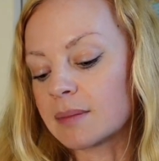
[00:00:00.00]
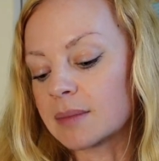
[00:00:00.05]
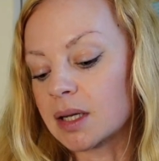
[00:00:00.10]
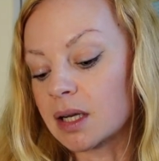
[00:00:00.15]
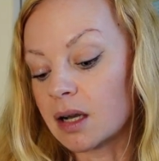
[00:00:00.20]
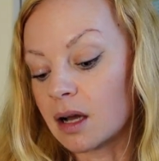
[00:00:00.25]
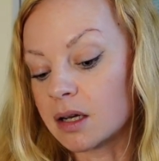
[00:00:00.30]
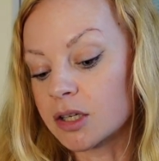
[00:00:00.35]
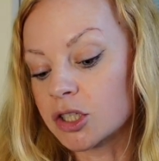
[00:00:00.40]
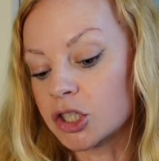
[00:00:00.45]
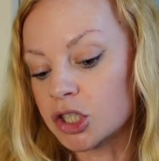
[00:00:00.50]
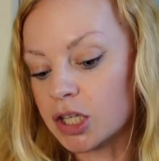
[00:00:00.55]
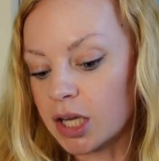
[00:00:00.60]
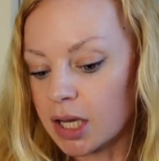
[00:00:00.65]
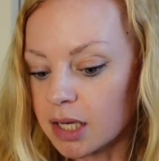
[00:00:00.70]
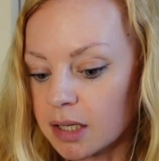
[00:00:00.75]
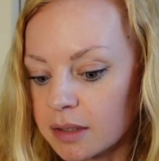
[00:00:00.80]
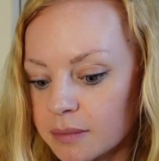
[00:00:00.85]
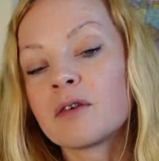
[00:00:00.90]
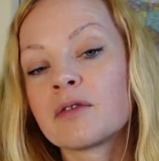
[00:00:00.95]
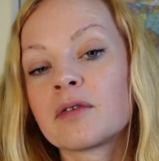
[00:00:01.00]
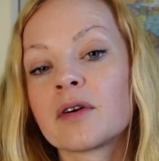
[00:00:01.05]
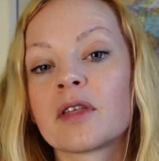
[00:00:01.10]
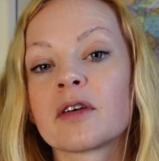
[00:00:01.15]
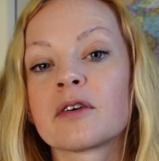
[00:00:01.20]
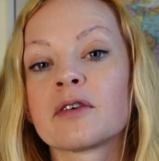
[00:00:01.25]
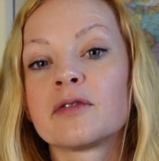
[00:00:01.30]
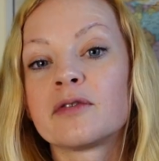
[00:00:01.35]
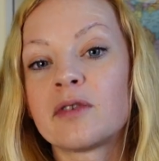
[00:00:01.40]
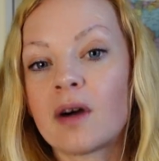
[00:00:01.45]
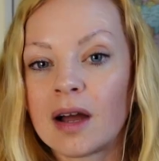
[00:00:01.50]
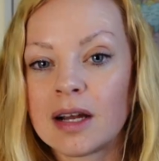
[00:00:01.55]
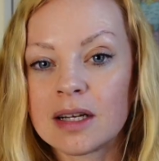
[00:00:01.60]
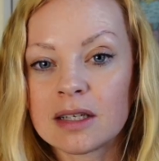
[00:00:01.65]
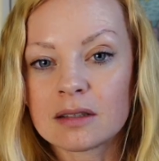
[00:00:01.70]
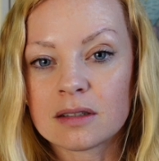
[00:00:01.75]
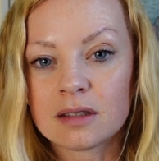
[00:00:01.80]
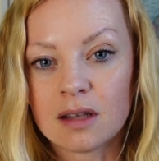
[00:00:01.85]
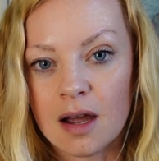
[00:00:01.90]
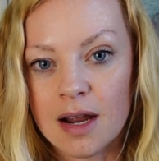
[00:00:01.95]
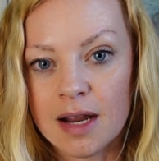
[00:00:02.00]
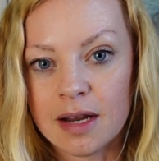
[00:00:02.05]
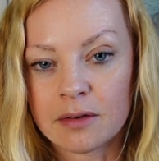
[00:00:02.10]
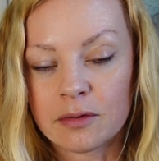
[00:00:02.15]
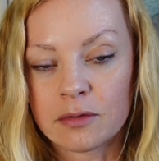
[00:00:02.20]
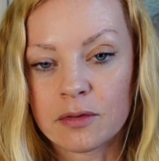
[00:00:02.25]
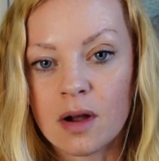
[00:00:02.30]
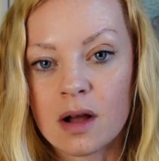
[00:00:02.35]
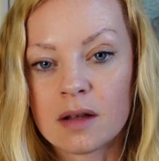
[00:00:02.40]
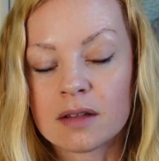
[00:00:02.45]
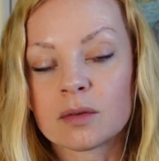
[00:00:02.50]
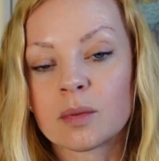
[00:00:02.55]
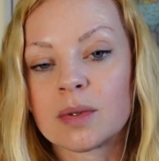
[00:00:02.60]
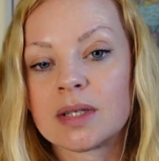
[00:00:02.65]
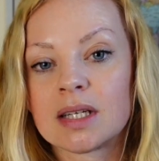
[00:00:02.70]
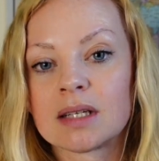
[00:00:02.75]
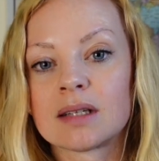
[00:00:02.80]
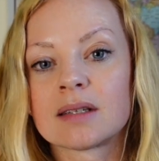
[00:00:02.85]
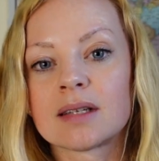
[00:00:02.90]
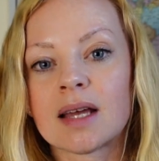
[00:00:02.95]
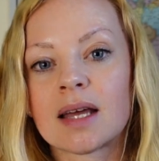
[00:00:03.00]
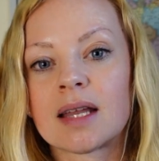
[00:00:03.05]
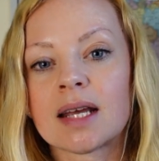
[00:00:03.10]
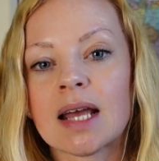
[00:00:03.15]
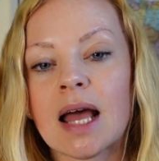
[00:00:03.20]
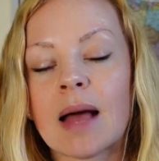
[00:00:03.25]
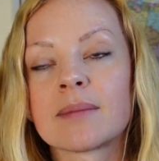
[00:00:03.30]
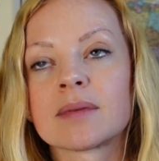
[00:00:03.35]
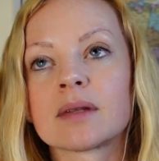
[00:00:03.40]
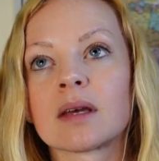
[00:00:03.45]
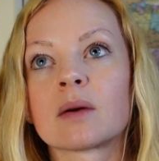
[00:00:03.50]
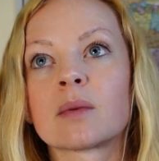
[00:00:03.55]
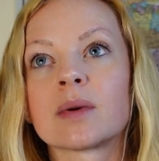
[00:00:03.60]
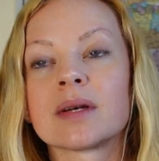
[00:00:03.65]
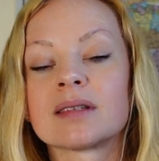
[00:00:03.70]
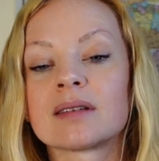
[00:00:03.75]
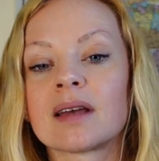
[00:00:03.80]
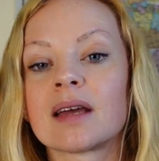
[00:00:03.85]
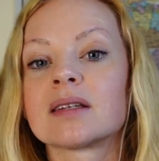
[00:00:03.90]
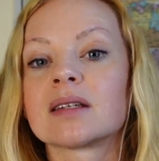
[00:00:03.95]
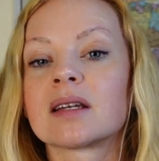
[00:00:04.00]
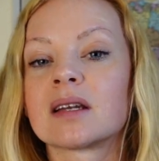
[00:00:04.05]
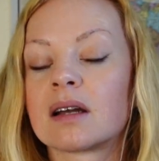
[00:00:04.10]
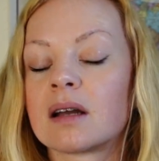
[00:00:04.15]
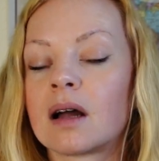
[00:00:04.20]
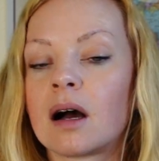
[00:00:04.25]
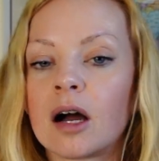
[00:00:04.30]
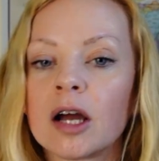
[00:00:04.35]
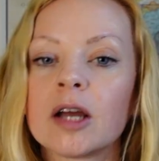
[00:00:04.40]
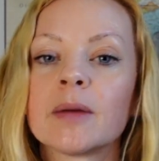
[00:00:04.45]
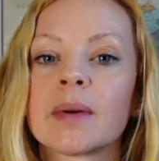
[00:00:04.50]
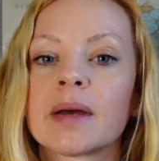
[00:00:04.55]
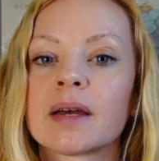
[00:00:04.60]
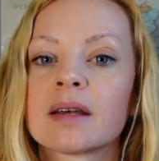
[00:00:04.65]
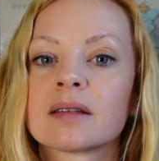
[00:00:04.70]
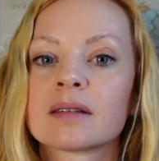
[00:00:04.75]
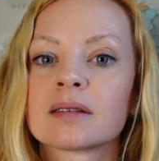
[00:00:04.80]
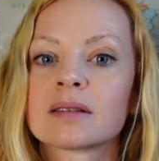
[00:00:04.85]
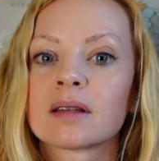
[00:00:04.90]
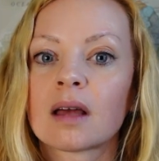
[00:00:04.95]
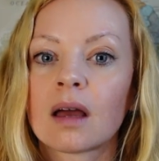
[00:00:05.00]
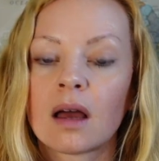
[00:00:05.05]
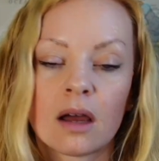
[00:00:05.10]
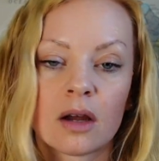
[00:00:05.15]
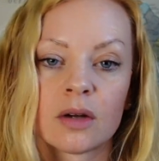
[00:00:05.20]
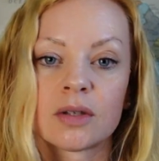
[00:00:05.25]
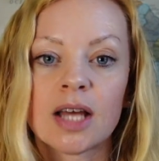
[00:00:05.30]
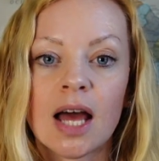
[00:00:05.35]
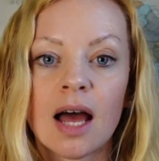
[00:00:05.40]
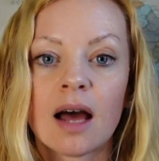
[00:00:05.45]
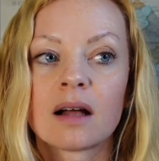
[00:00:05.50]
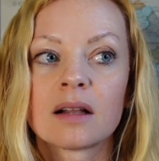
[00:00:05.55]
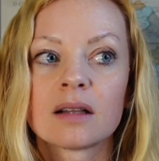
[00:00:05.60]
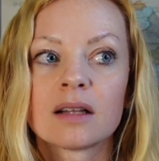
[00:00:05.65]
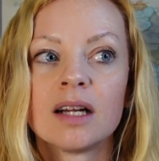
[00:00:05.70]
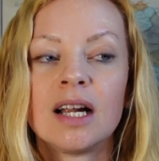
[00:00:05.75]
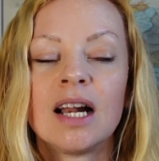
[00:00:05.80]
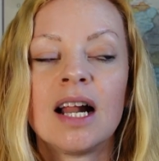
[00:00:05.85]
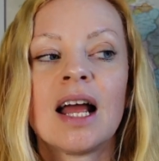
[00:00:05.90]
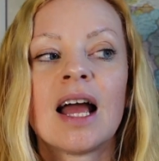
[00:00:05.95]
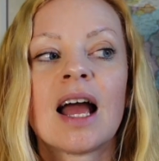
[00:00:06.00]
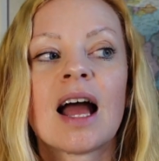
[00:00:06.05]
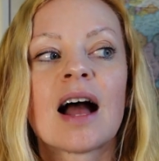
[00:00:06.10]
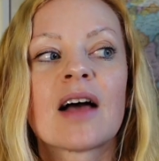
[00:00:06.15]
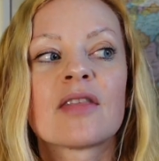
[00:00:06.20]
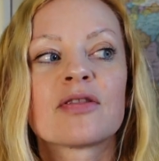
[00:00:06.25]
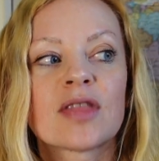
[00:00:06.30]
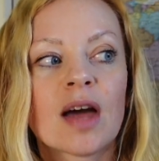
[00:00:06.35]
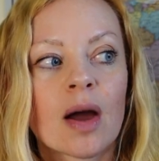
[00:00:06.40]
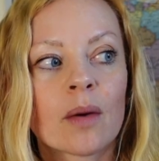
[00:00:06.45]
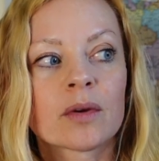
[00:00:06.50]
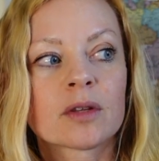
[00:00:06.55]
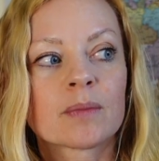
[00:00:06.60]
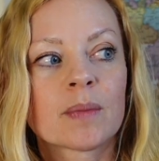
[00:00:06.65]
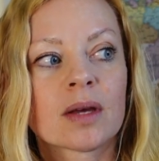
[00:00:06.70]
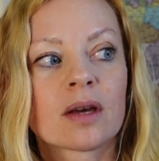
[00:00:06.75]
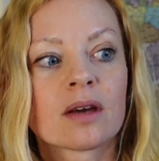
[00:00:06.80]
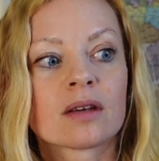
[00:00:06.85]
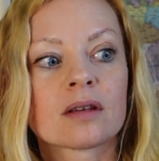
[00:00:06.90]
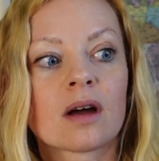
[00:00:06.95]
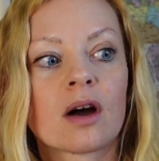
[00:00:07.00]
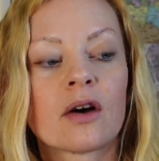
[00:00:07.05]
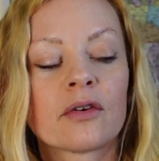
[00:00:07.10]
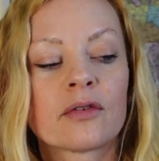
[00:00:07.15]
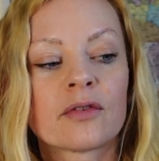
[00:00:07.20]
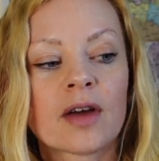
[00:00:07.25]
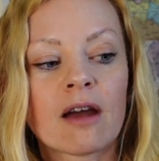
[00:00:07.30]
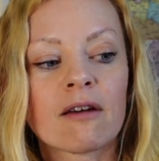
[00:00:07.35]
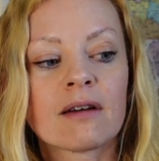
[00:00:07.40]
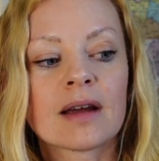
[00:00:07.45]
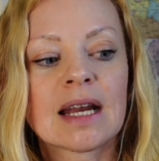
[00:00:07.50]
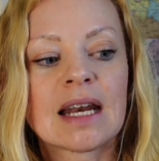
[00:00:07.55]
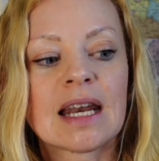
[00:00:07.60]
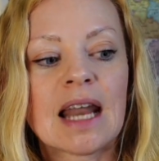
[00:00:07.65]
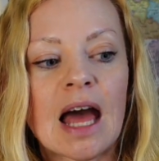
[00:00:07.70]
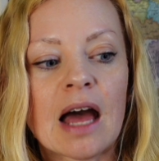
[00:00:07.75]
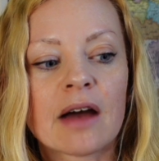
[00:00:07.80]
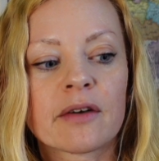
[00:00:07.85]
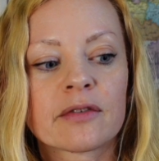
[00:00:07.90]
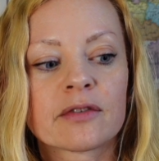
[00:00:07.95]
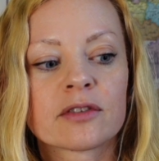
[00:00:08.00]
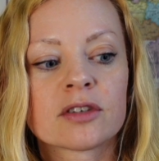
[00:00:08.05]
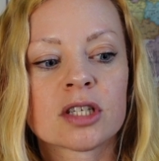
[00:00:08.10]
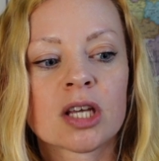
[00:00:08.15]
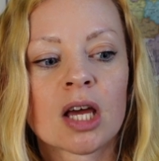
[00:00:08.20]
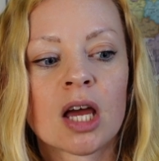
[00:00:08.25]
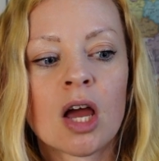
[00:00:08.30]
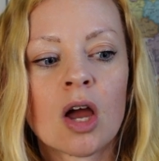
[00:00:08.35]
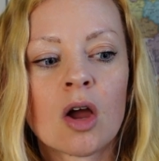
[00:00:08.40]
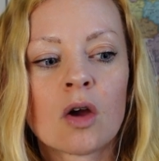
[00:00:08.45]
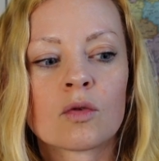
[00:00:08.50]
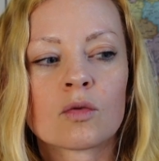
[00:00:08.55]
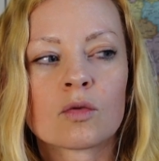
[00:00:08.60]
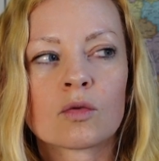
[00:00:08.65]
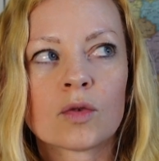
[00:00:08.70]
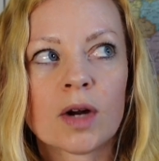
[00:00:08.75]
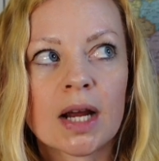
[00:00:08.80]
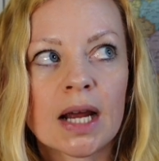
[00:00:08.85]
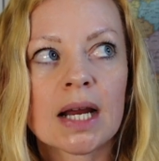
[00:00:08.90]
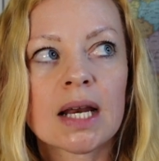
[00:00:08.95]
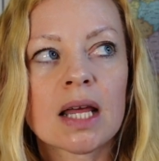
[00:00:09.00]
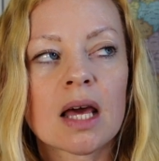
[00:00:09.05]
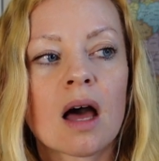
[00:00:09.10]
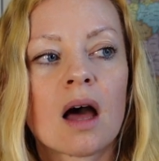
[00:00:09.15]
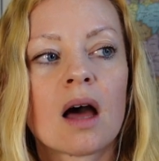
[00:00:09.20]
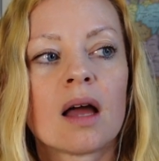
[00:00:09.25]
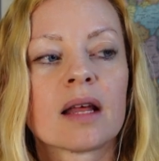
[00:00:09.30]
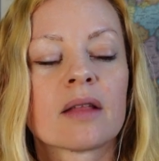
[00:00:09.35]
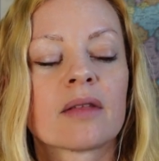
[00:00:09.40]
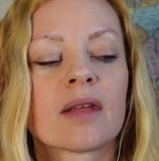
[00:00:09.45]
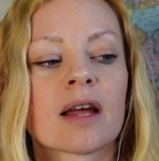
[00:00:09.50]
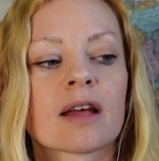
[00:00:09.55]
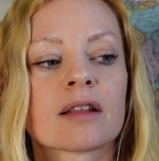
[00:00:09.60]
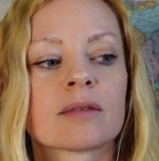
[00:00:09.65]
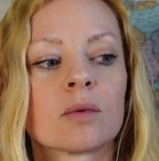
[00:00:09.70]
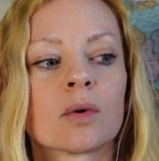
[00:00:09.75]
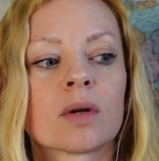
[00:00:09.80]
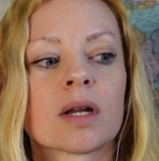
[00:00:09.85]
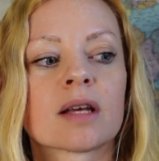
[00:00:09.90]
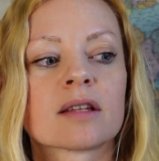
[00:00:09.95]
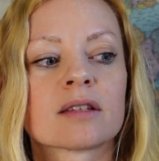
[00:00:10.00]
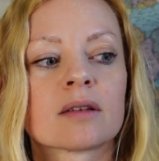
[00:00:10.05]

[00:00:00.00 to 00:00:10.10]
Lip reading: last year. For the final night in France, we didn't stay in a campsite, we stayed in an ibis hotel, and that was because our ferry left really early the next morning.